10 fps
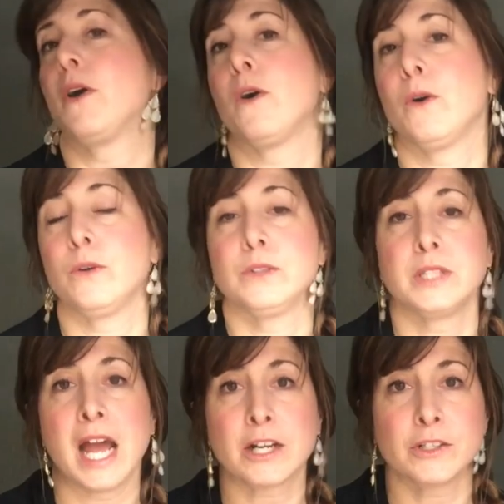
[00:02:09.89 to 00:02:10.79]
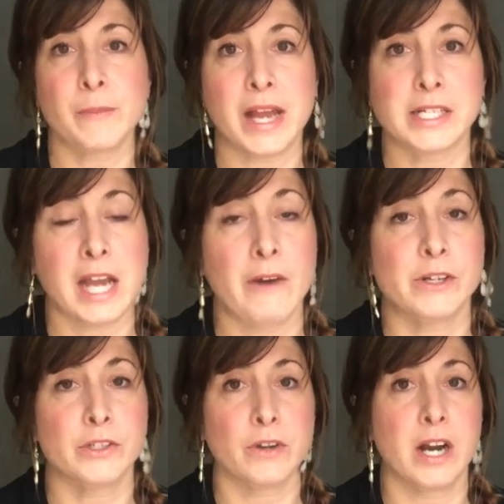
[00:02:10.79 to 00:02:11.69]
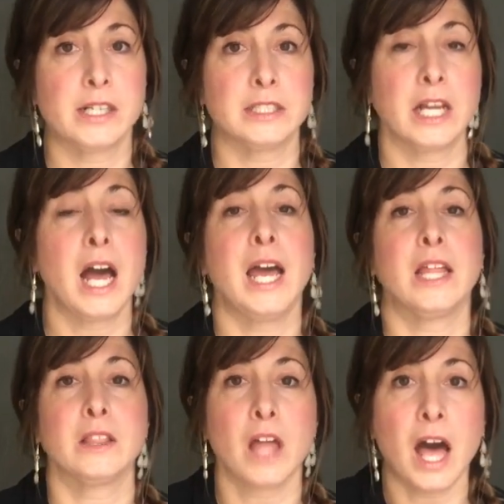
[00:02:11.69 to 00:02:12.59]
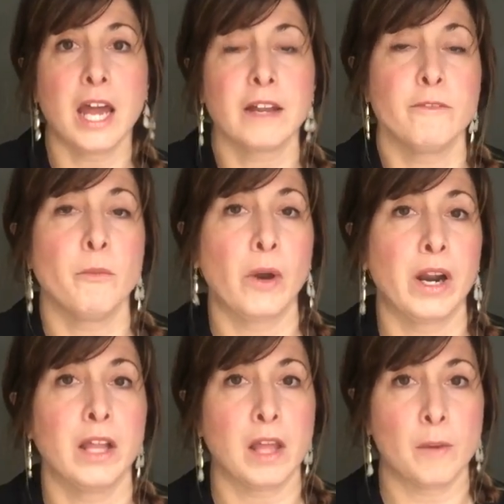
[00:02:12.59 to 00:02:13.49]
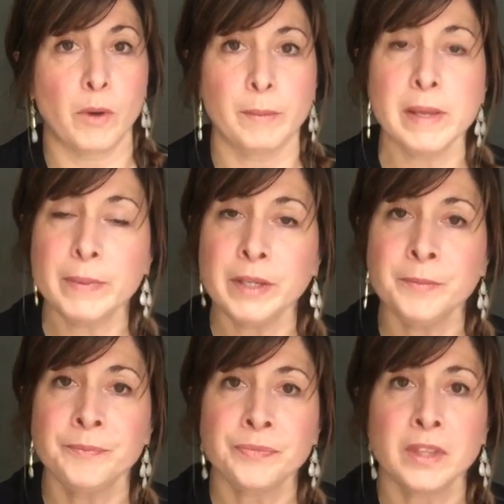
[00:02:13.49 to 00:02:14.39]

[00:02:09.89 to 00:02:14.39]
Those extra magic hours draw a lot more people.